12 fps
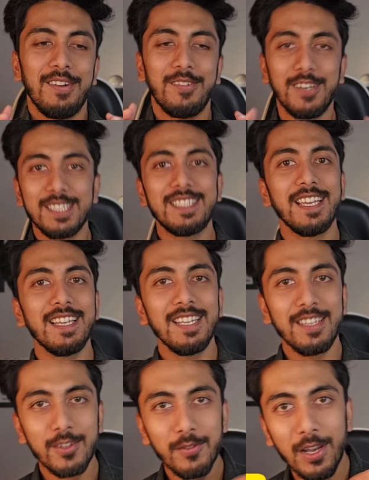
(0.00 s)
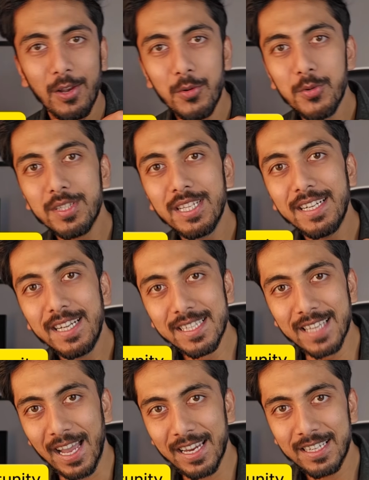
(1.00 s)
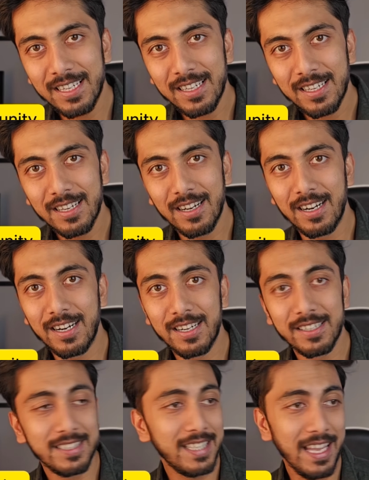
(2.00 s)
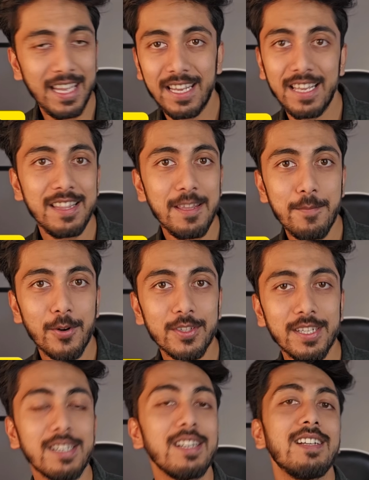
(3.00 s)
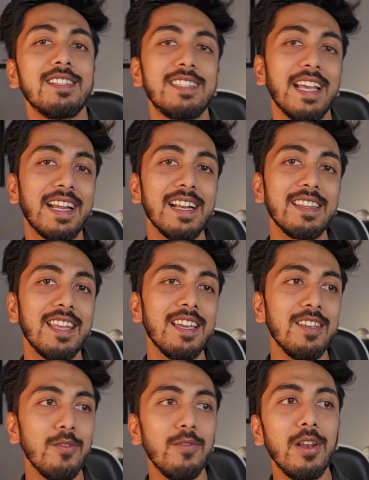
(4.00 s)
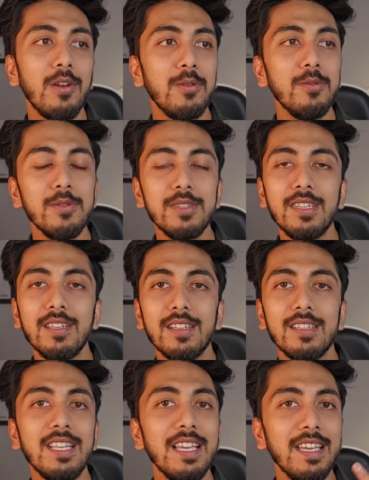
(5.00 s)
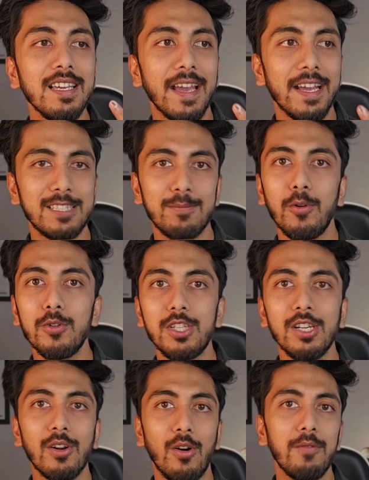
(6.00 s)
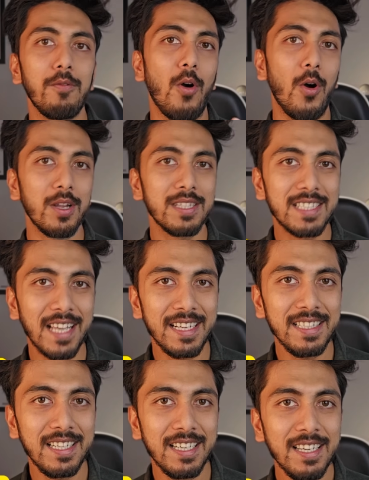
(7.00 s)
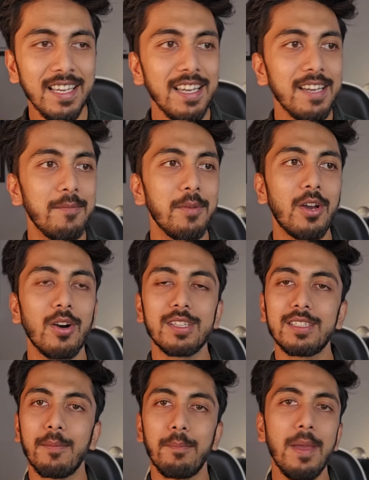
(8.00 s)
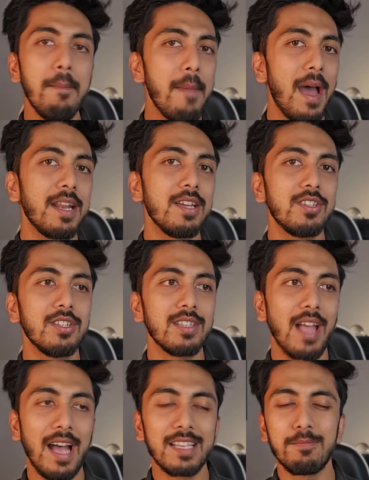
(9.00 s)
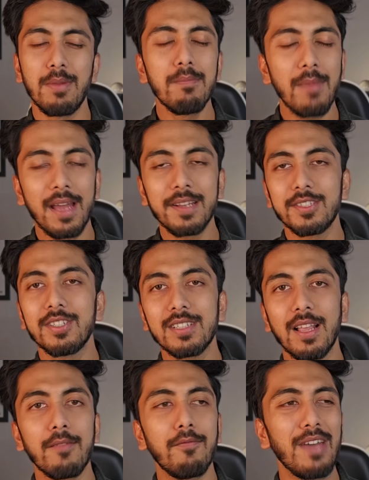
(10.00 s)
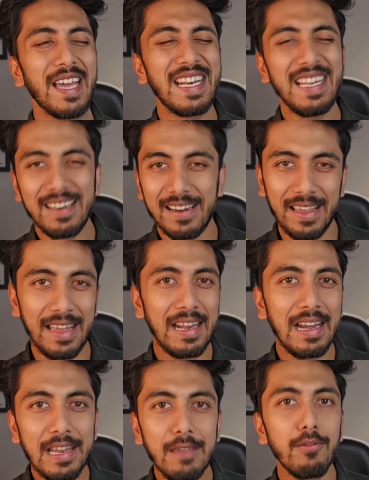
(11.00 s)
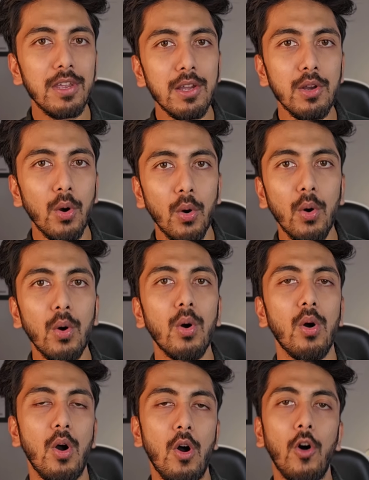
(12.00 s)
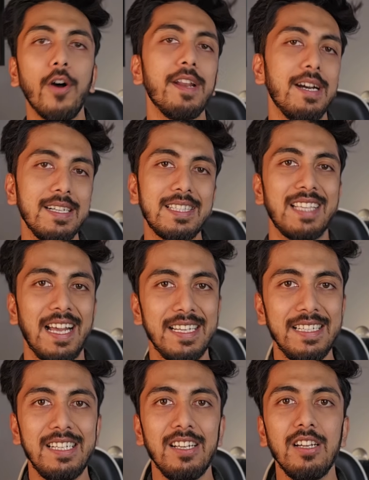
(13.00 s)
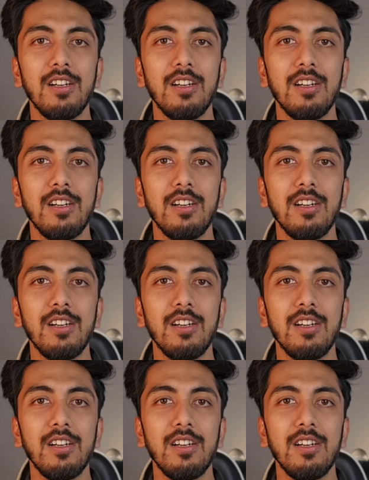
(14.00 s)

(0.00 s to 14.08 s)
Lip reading: first thing, you will lose the design say in the project. Second thing, you will lose the exposure of on-site, because BIM managers, as BIM managers, like very rarely we go on a site